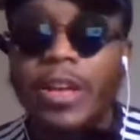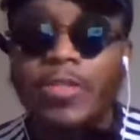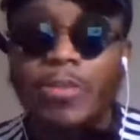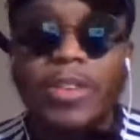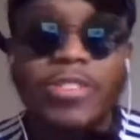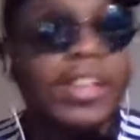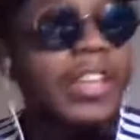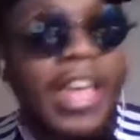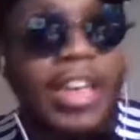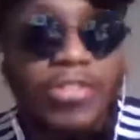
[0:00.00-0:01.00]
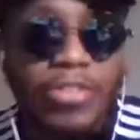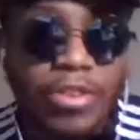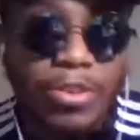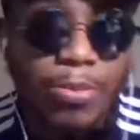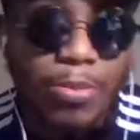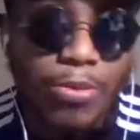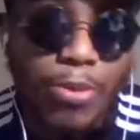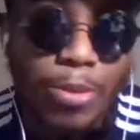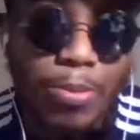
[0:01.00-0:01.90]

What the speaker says: Especially last year before the